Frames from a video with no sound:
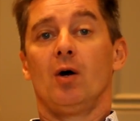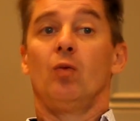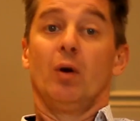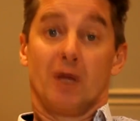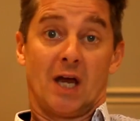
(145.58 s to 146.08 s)

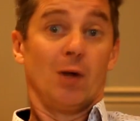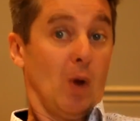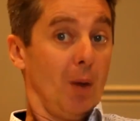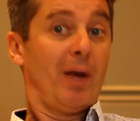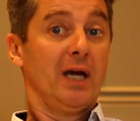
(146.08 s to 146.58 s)
we were getting
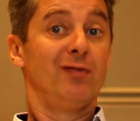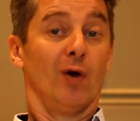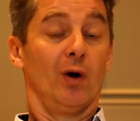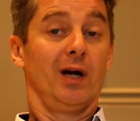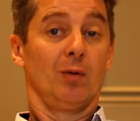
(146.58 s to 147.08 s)
well paid
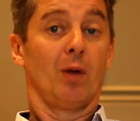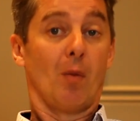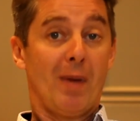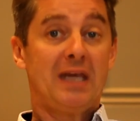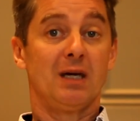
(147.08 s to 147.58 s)
for it, we were
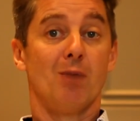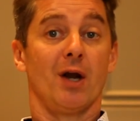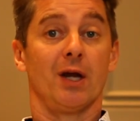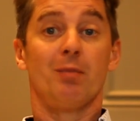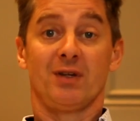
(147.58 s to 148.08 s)
making
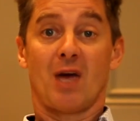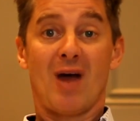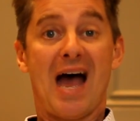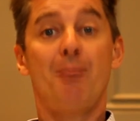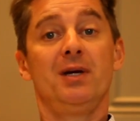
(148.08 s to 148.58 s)
money, but they were
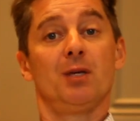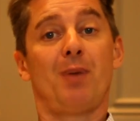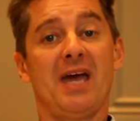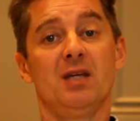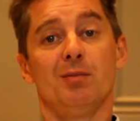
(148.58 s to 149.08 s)
happy to
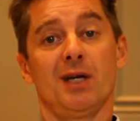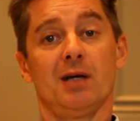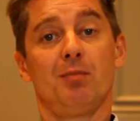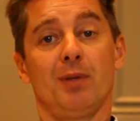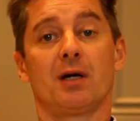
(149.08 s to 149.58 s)
pay the money
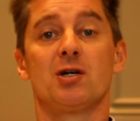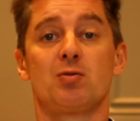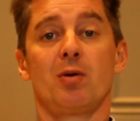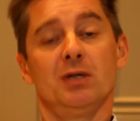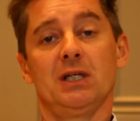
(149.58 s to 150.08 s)
because
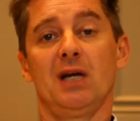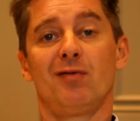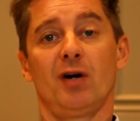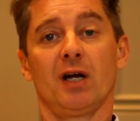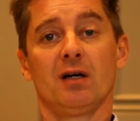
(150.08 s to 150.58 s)
we were
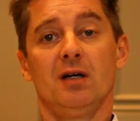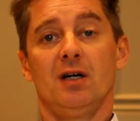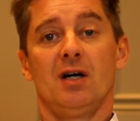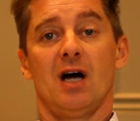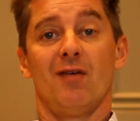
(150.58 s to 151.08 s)
delivering
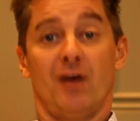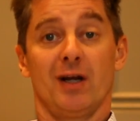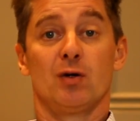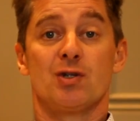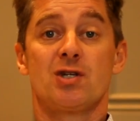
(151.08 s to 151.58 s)
a very
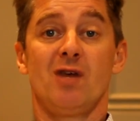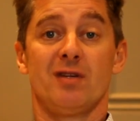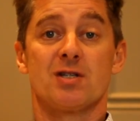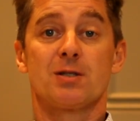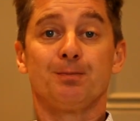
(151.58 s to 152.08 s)
good
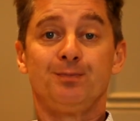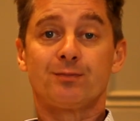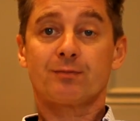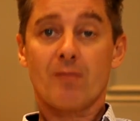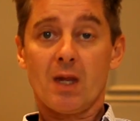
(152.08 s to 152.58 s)
service.
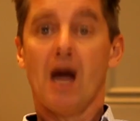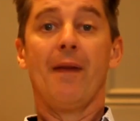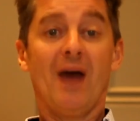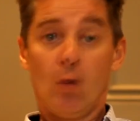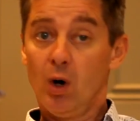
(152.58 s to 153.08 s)
And
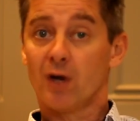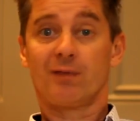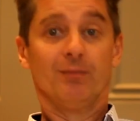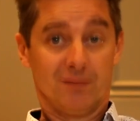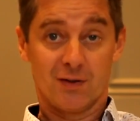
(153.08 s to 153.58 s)
that
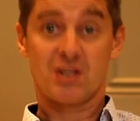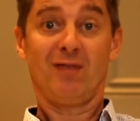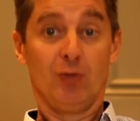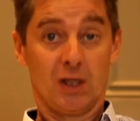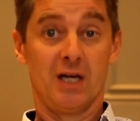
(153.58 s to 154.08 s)
worked for
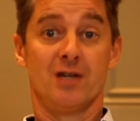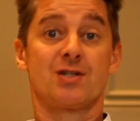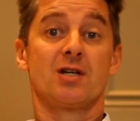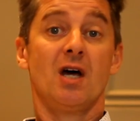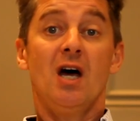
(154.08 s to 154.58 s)
several
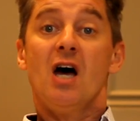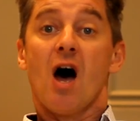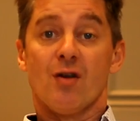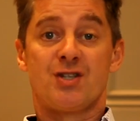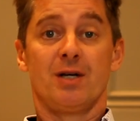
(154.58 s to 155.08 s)
years
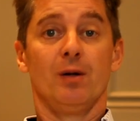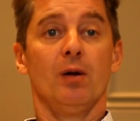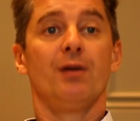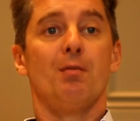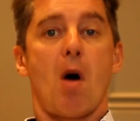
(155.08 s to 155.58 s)
until
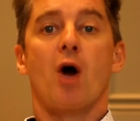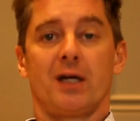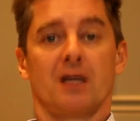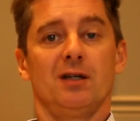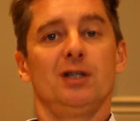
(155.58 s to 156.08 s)
the market
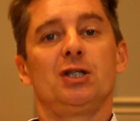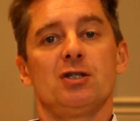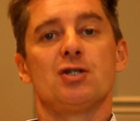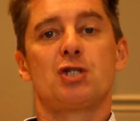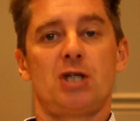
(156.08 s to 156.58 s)

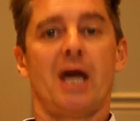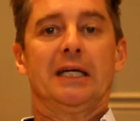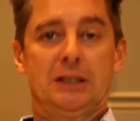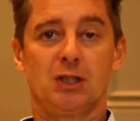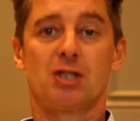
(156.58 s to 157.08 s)
conditions
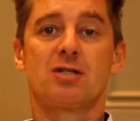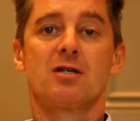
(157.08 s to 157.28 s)
changed.